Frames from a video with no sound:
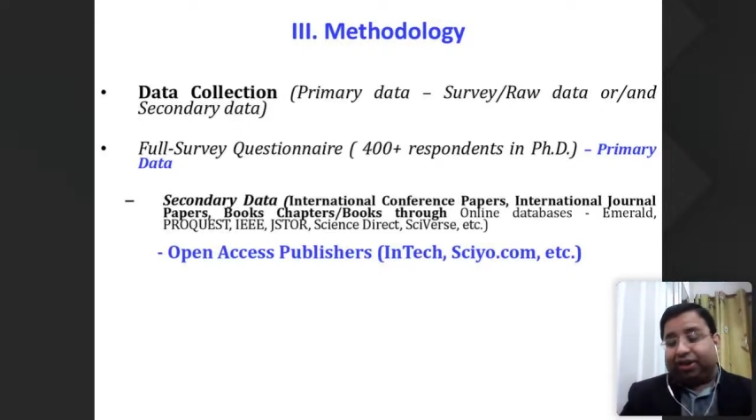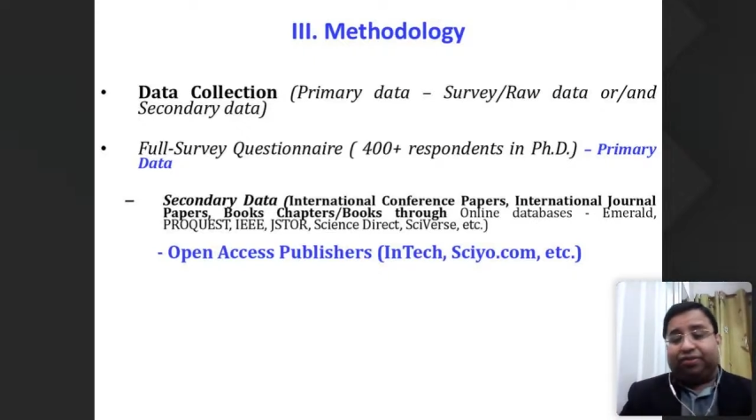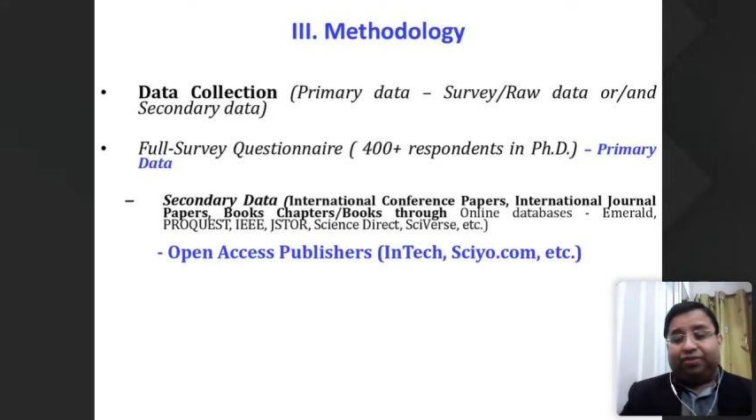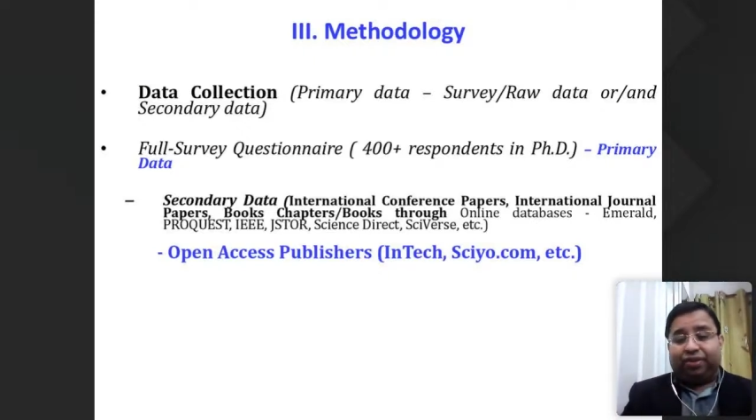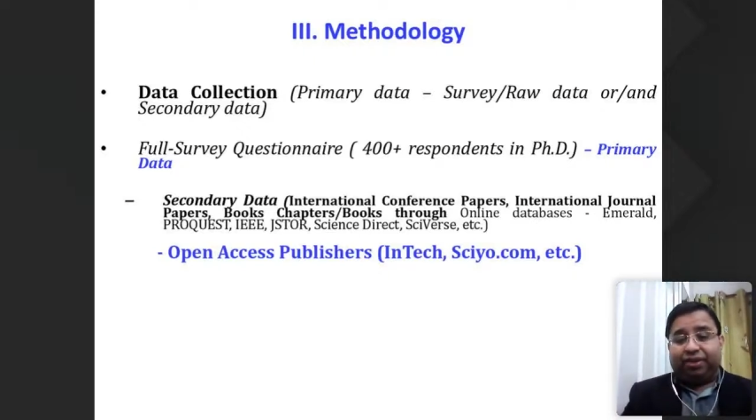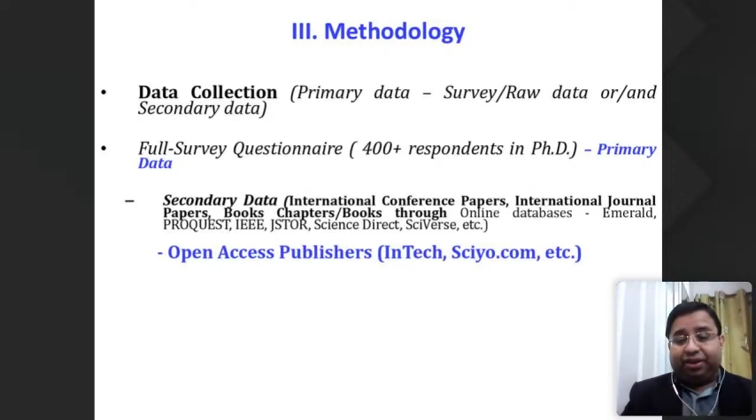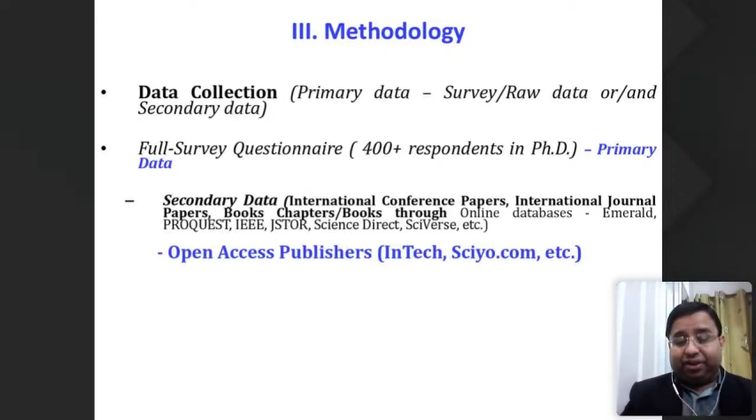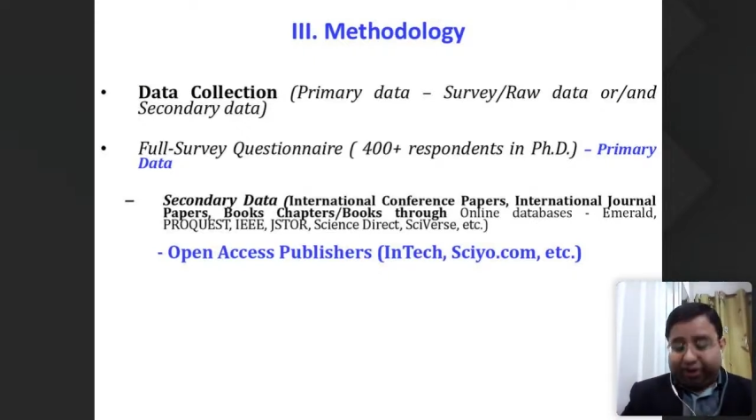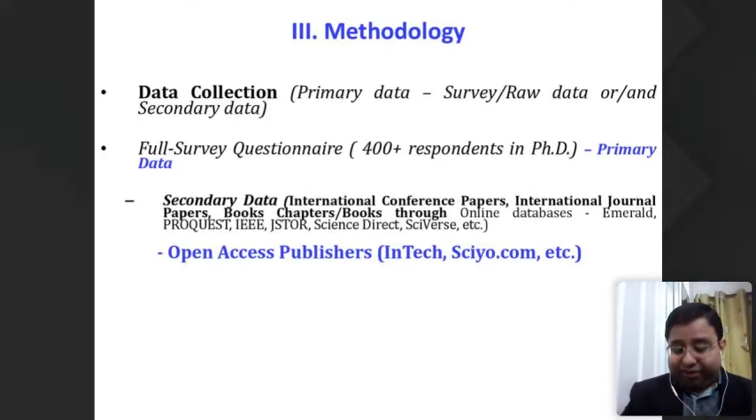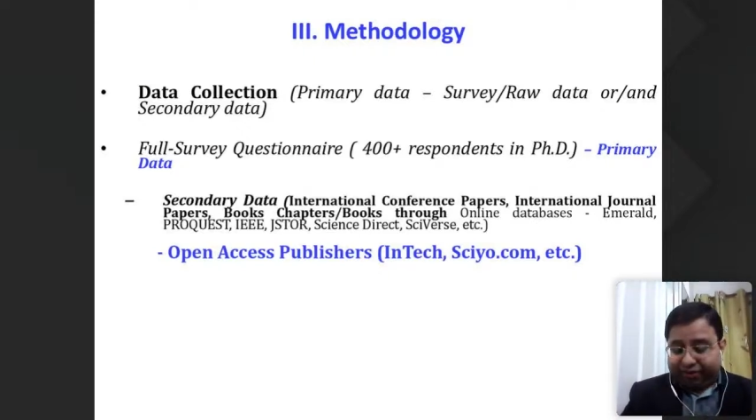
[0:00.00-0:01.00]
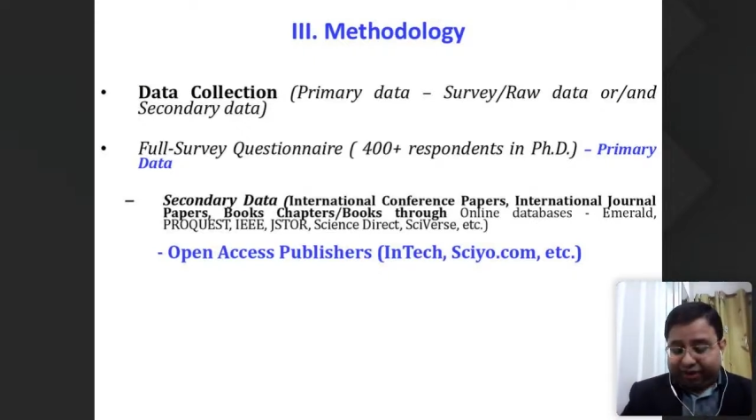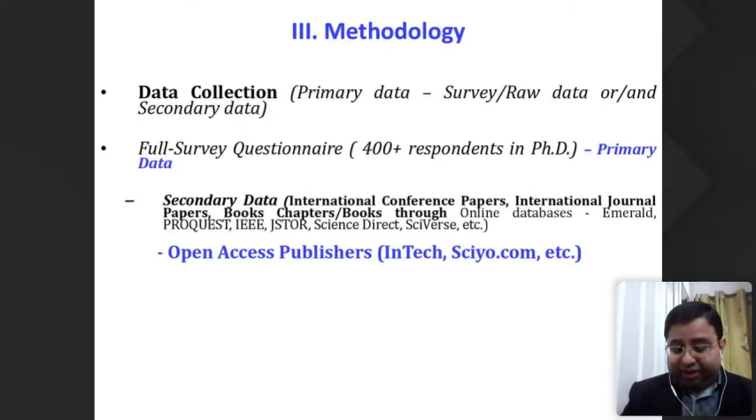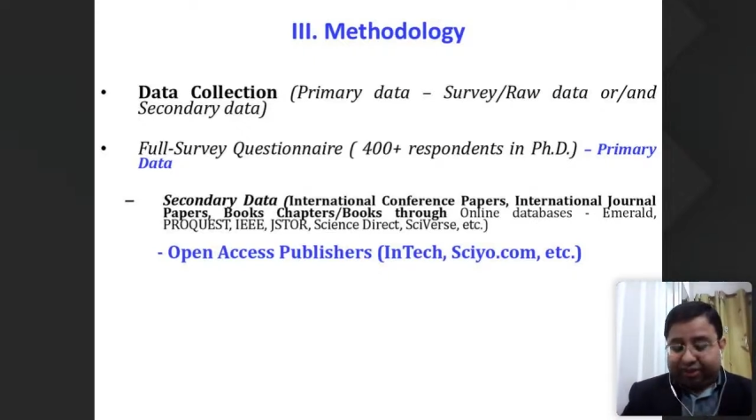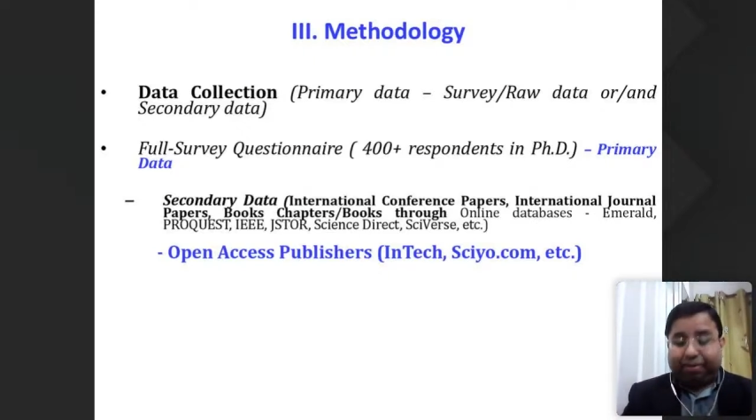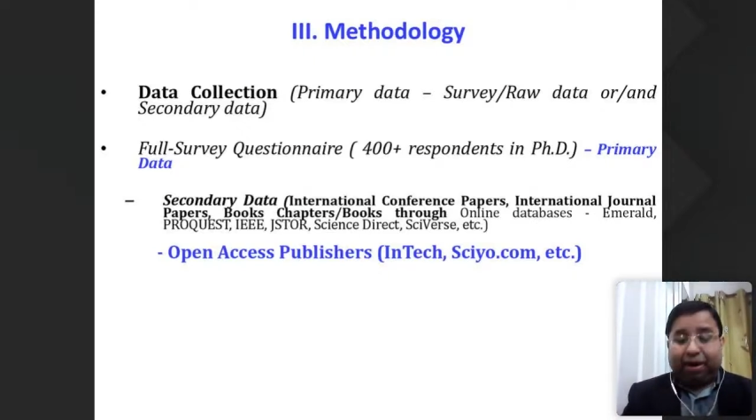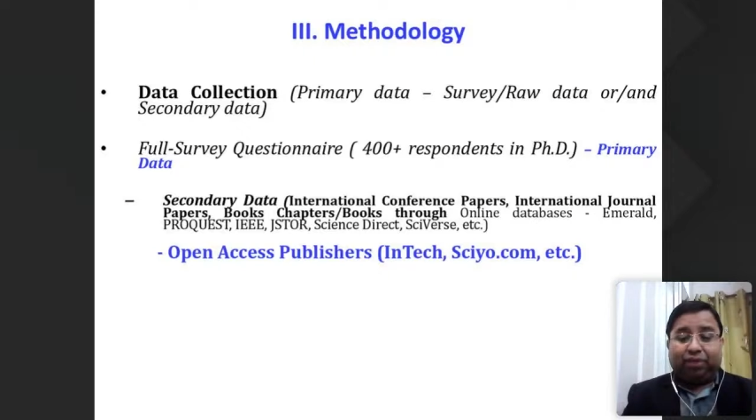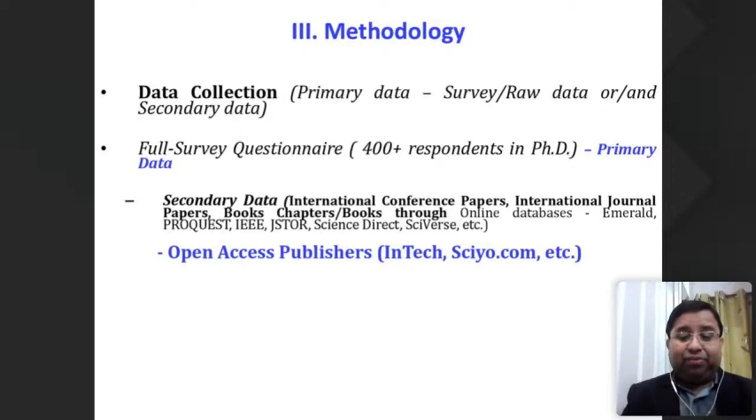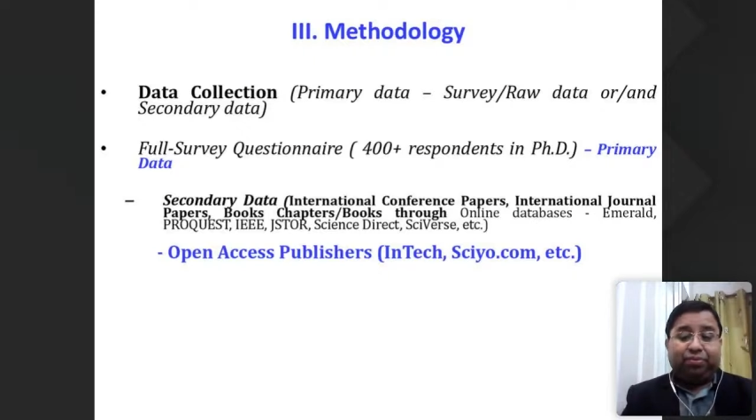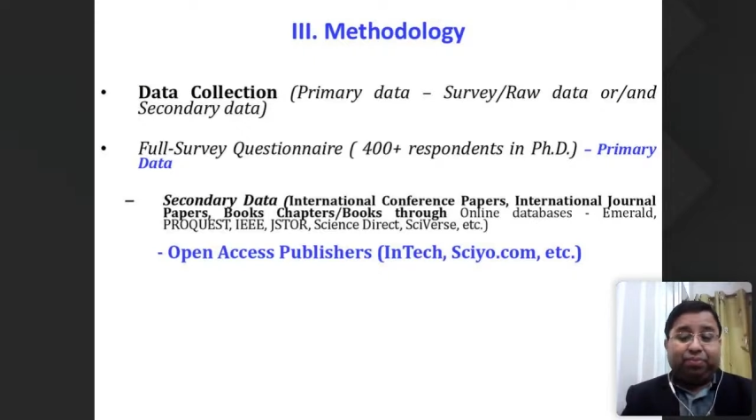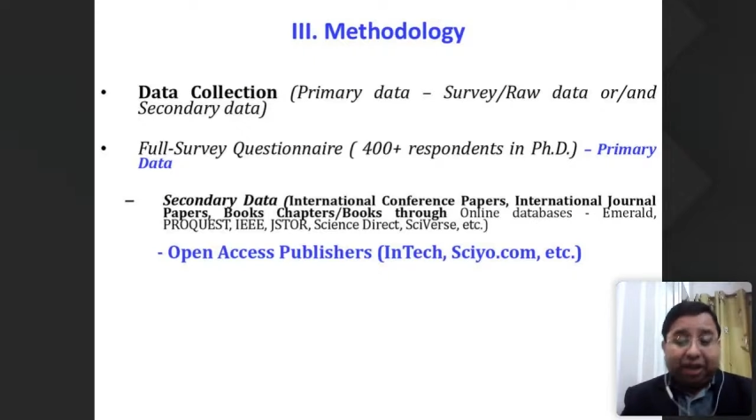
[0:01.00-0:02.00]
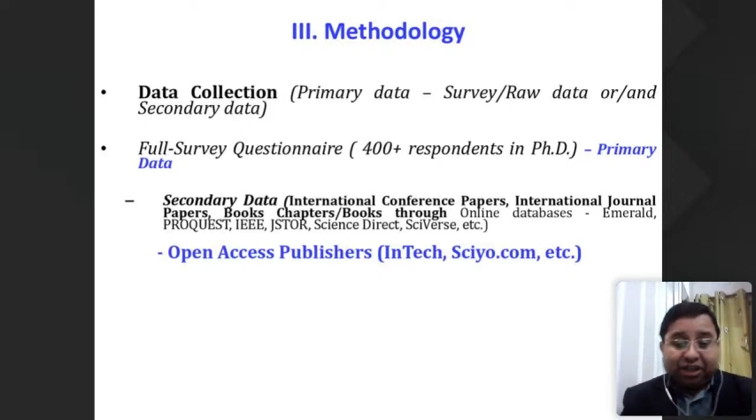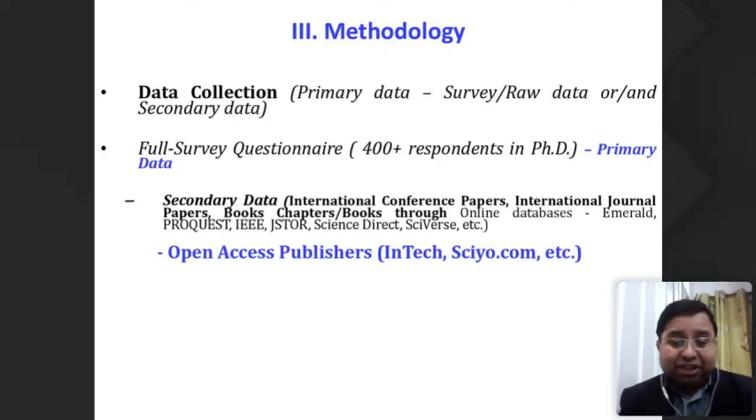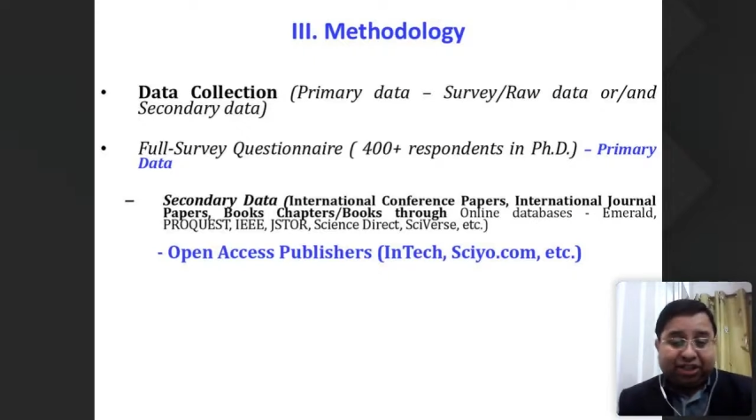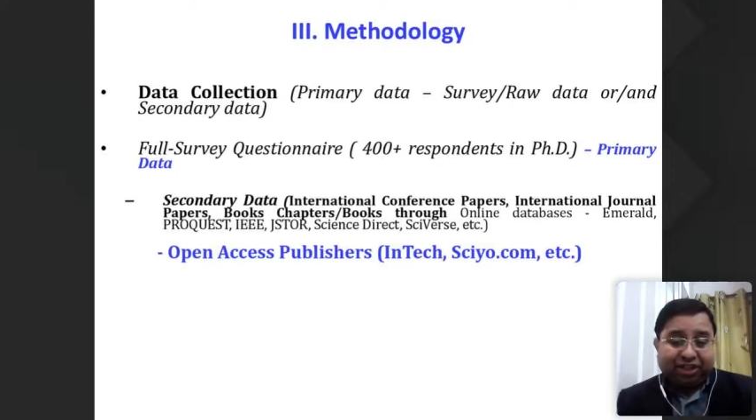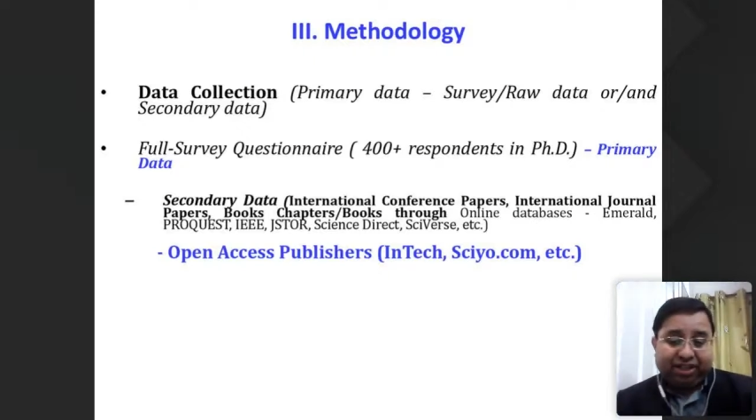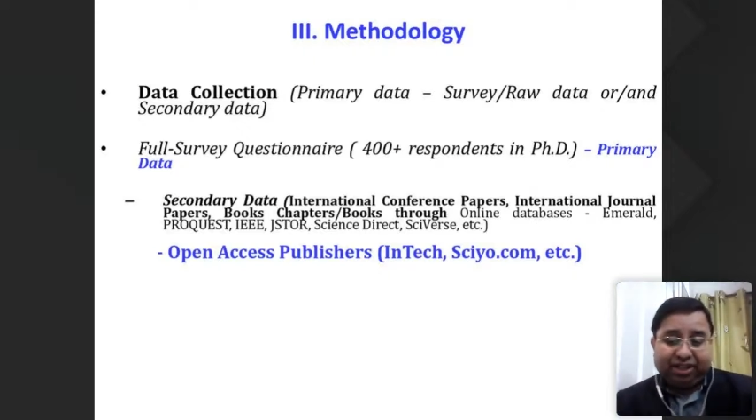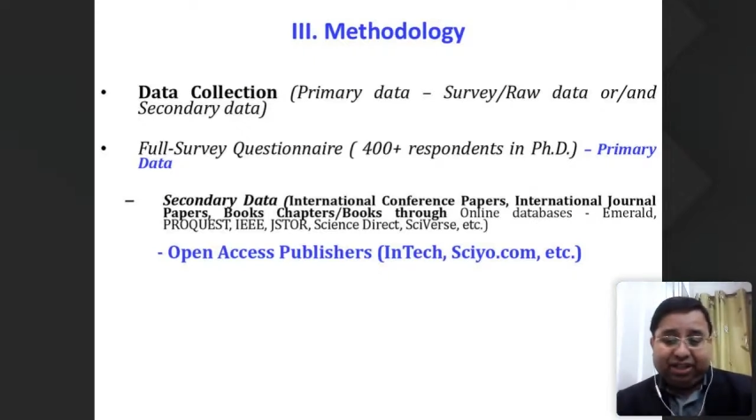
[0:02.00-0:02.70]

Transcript: conference, the part of your PhD,